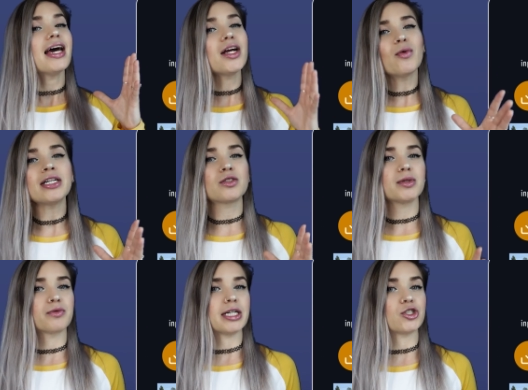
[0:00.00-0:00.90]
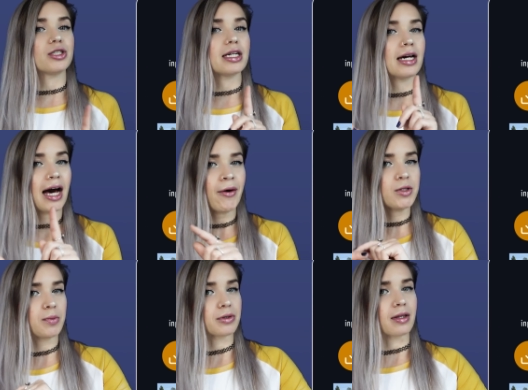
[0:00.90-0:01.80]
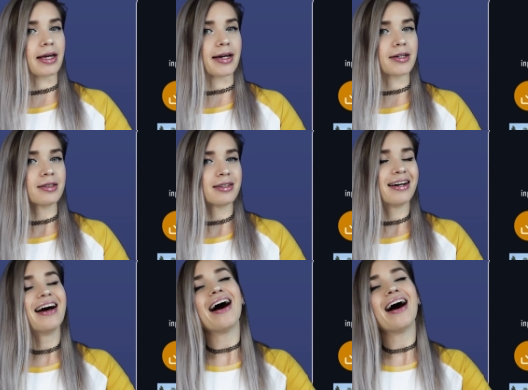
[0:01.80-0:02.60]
and once we reach the output layer,